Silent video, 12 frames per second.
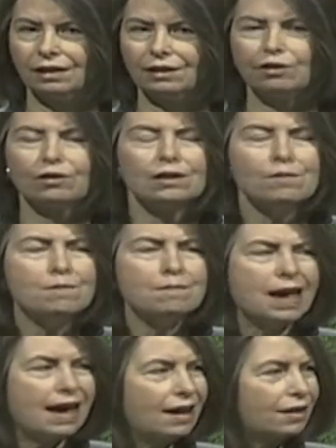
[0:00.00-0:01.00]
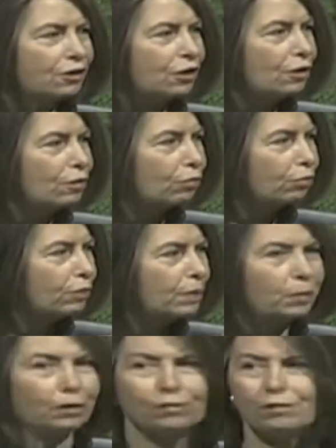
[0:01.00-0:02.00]
You can imagine the
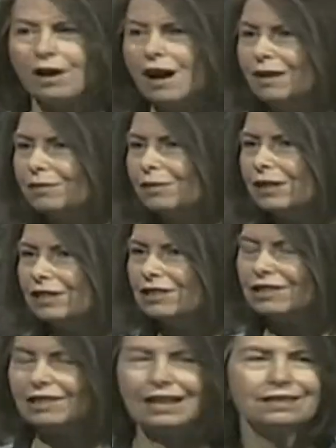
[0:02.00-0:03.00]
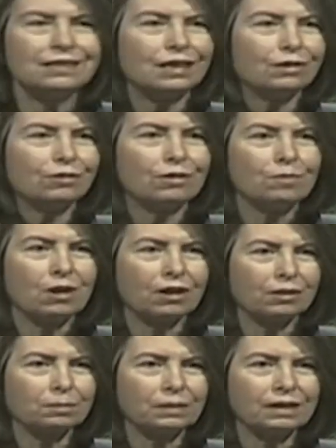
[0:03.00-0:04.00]
ripple of confidence that that sent through the
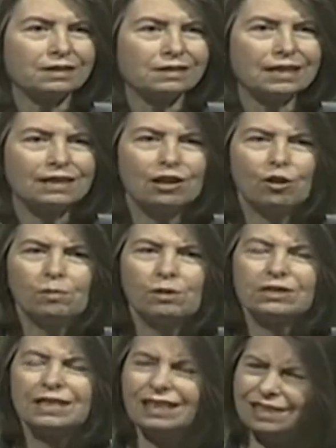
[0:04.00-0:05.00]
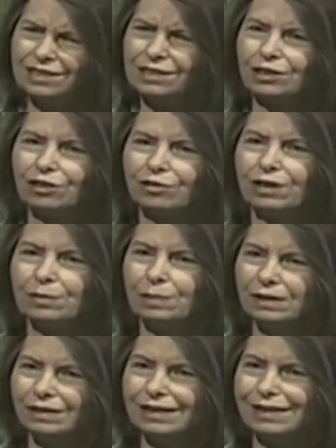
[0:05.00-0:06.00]
marketplace and the almost instant
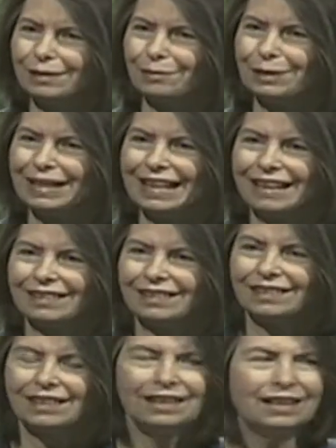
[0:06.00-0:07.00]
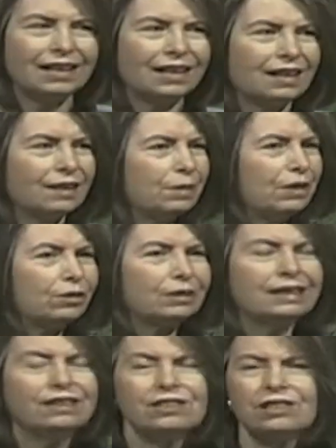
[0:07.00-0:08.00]
credibility that we had. But there are
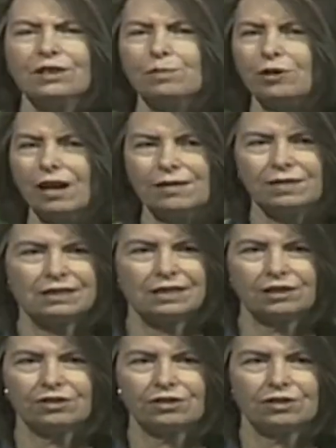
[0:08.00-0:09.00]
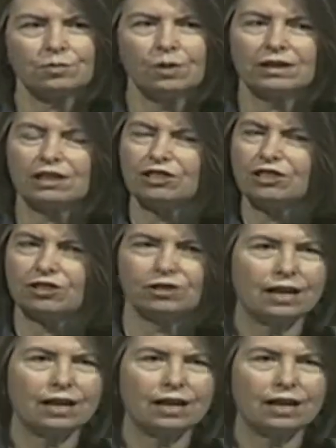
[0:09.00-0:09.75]
leaders in the private sector as well that stood